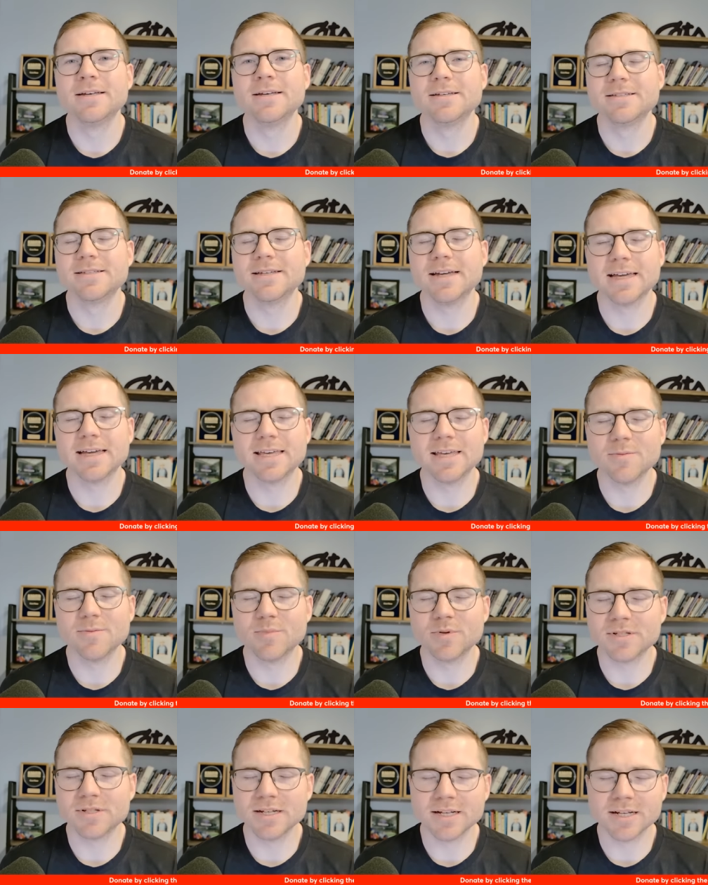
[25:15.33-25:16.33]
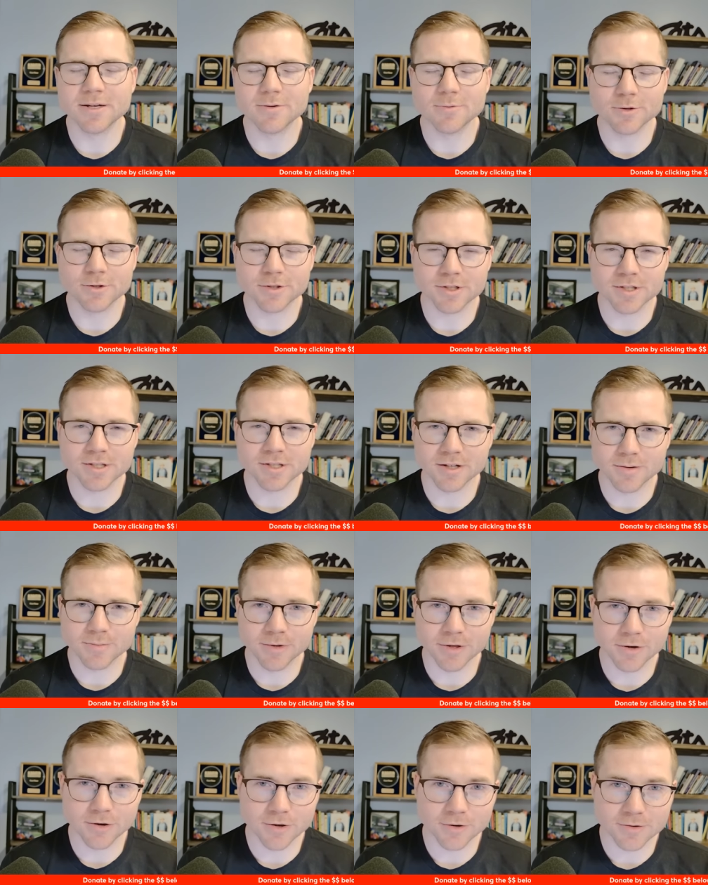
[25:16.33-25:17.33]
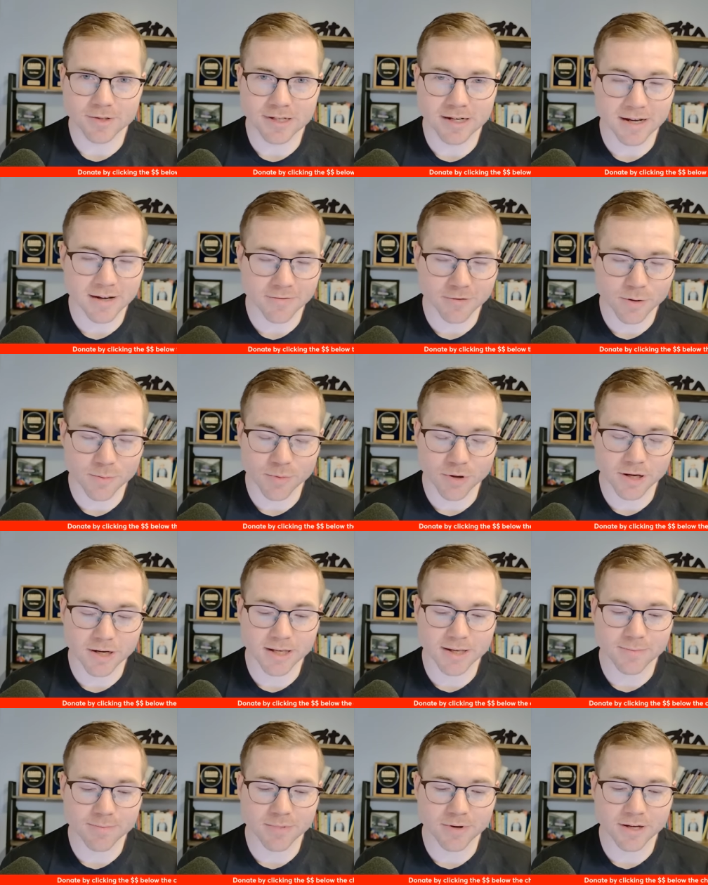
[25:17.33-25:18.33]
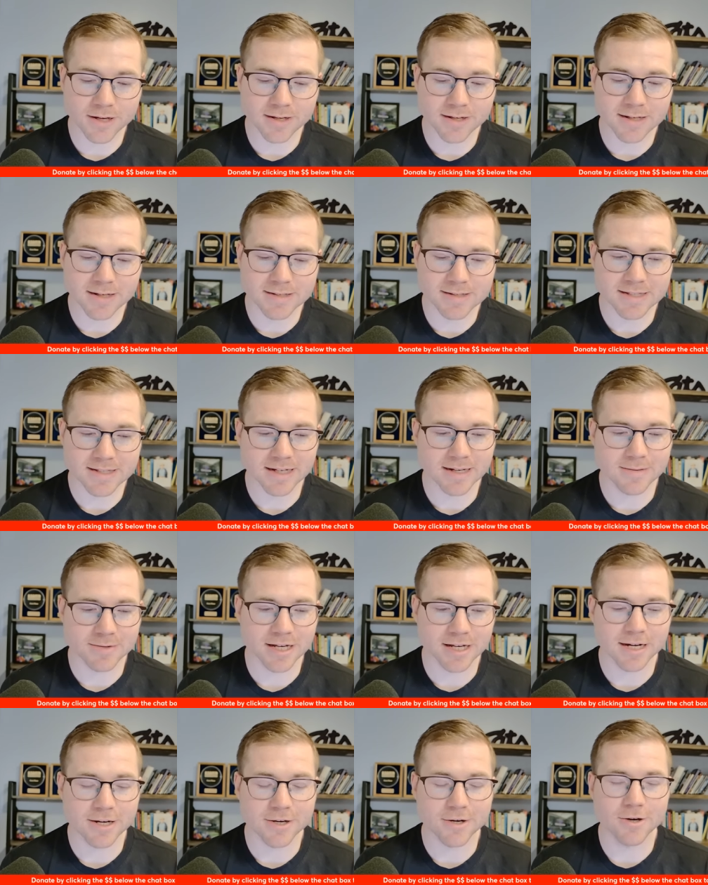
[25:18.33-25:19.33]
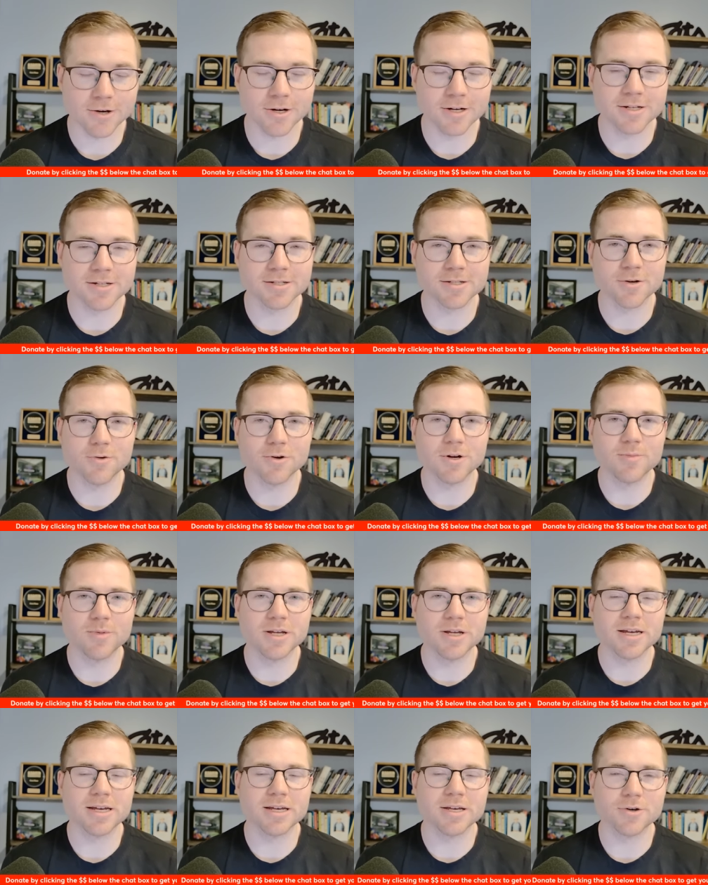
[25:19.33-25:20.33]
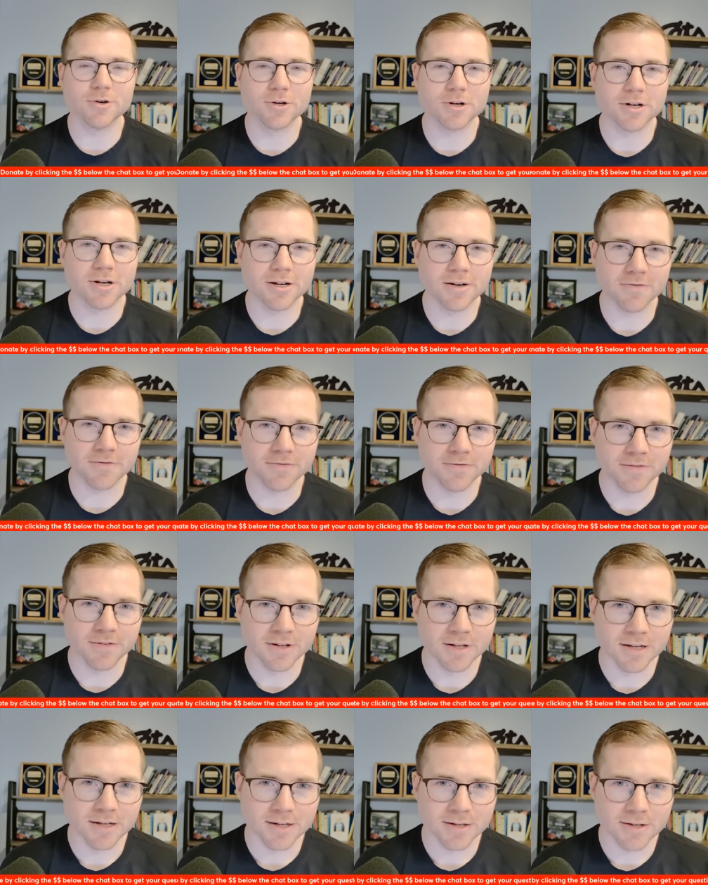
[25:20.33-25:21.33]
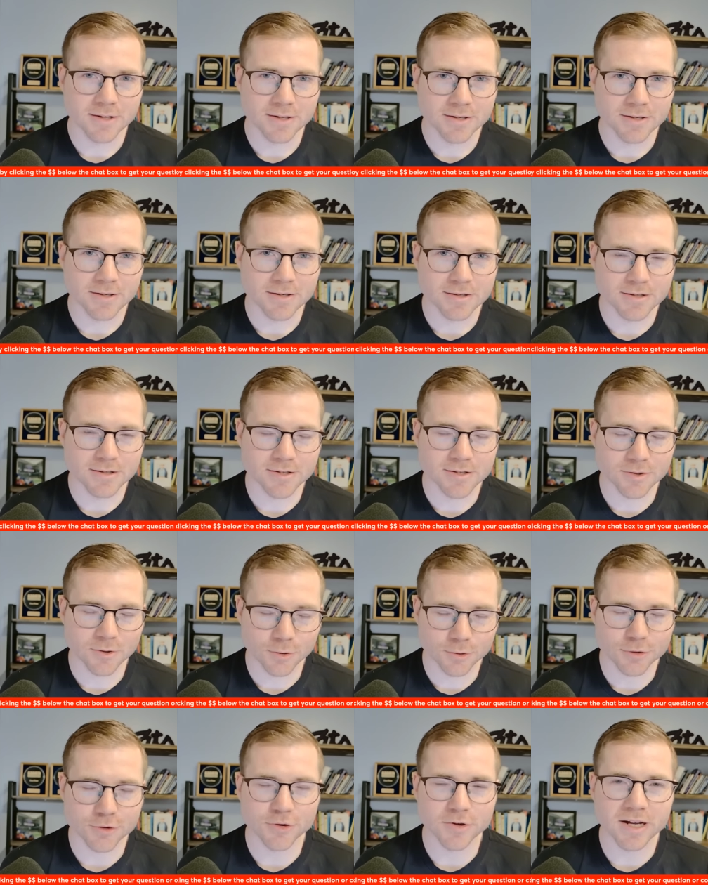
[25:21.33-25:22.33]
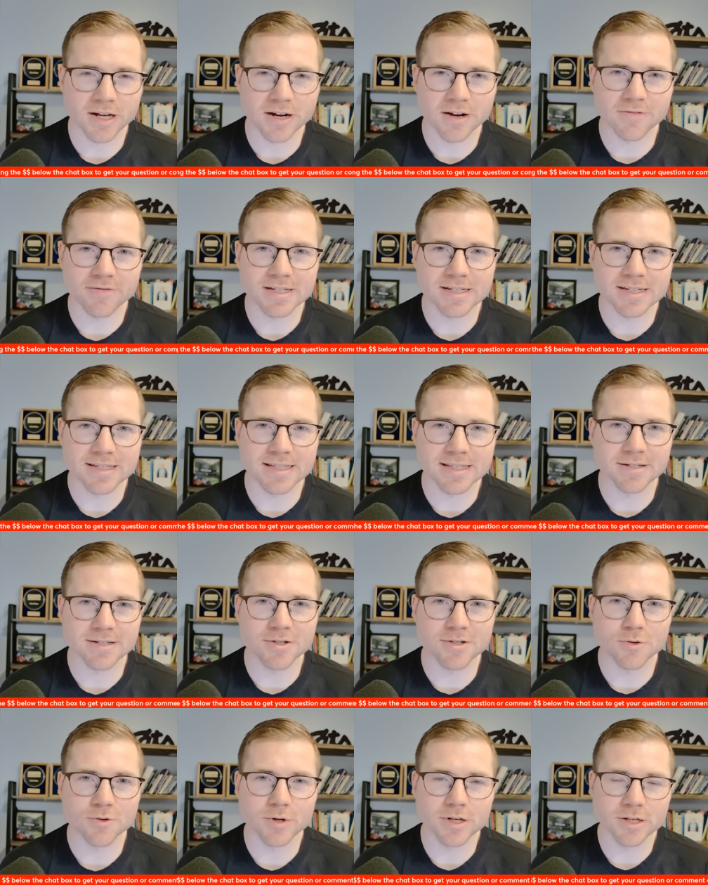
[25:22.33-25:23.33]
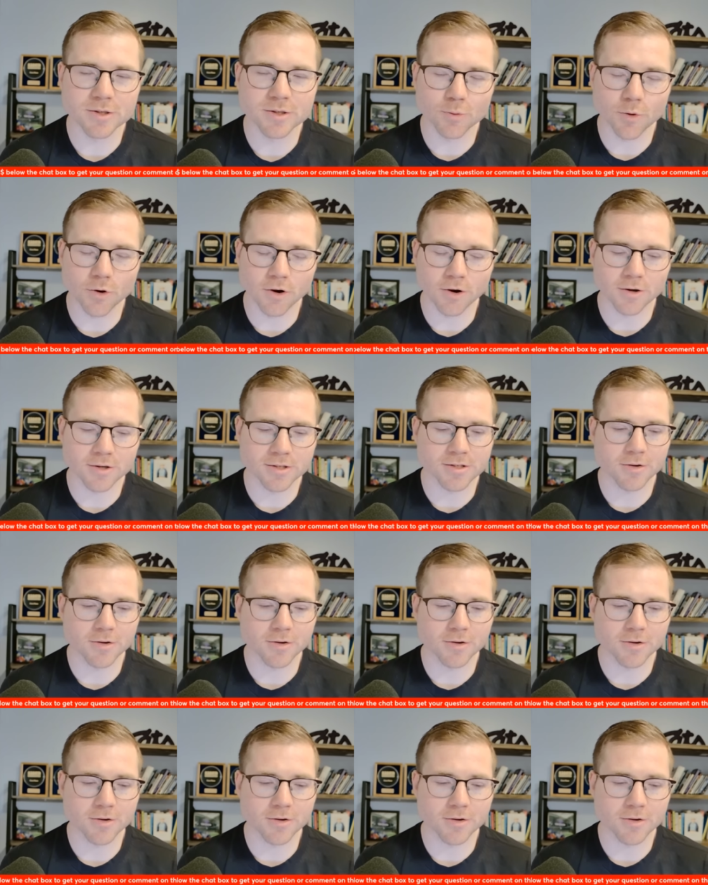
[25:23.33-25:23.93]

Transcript: Sankey and Petiti will just thumb their nose at everybody. But it seems like Kirk is going to be a good enough soldier here if he sticks to his word.